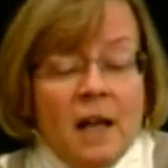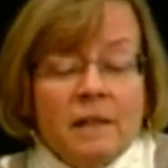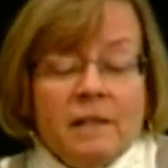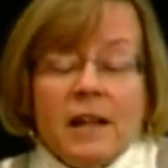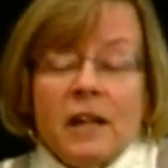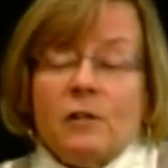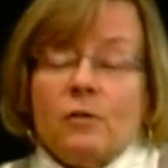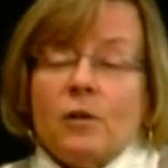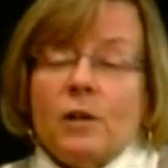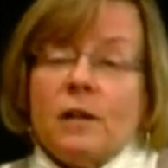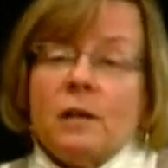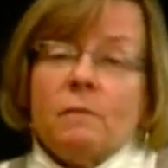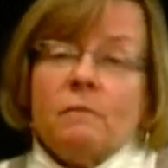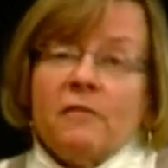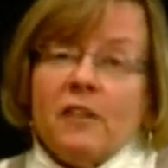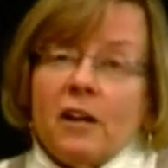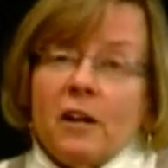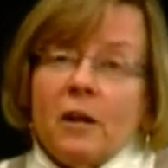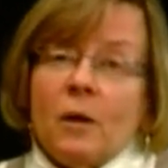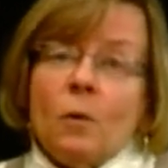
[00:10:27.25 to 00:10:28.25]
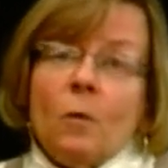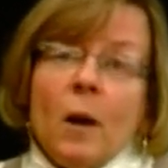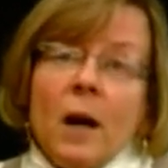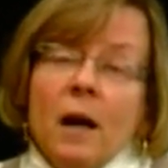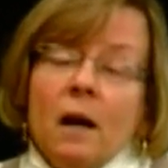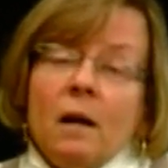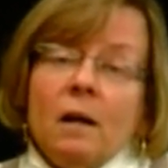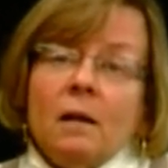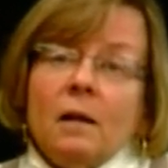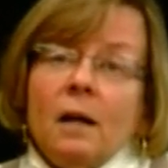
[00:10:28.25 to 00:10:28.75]
they treat them very
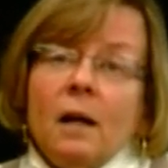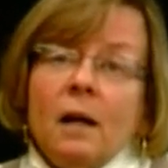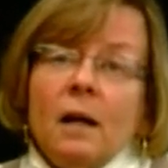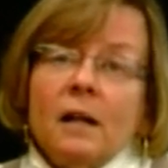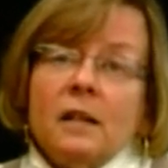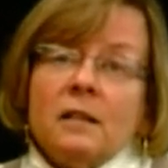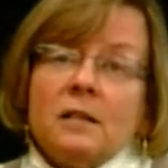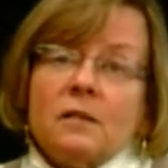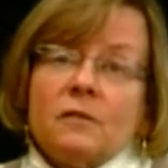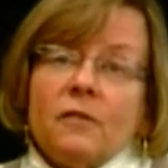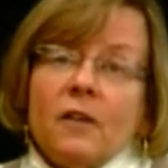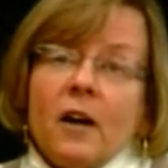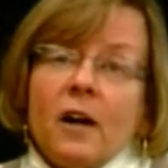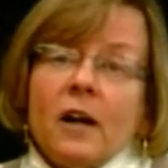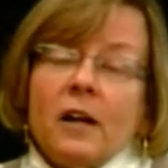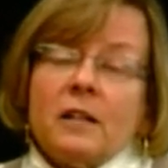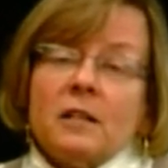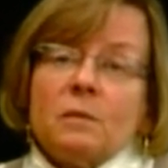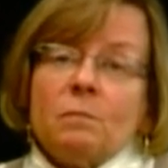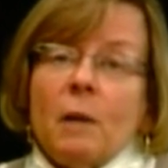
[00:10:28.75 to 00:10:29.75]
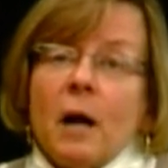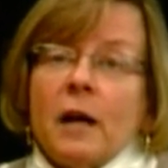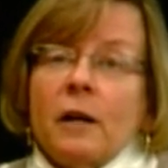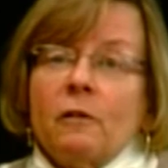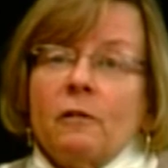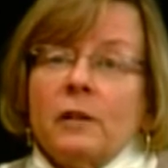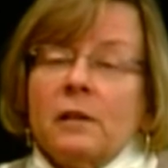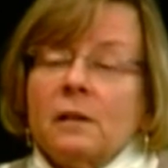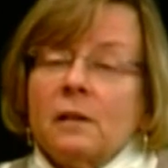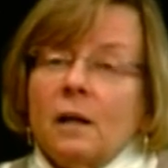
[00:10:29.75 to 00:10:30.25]
well uh, as far as
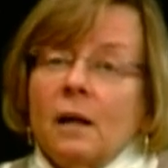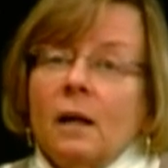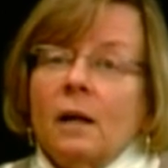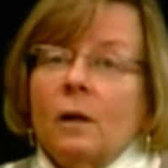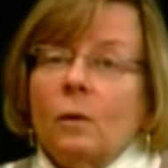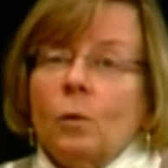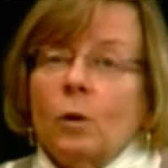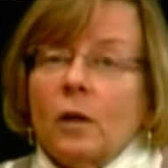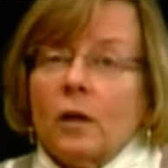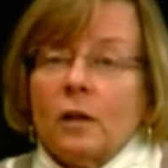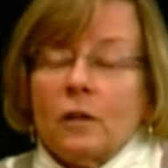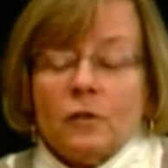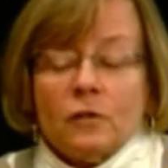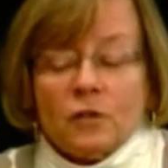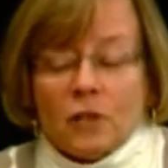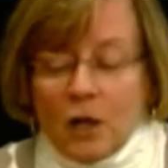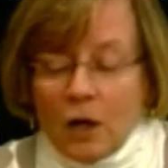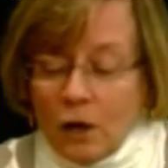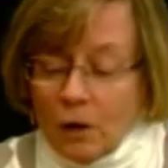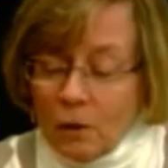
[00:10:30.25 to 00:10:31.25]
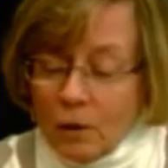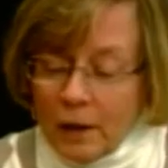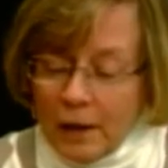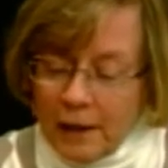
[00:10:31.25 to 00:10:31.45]
migrant uh, workers go.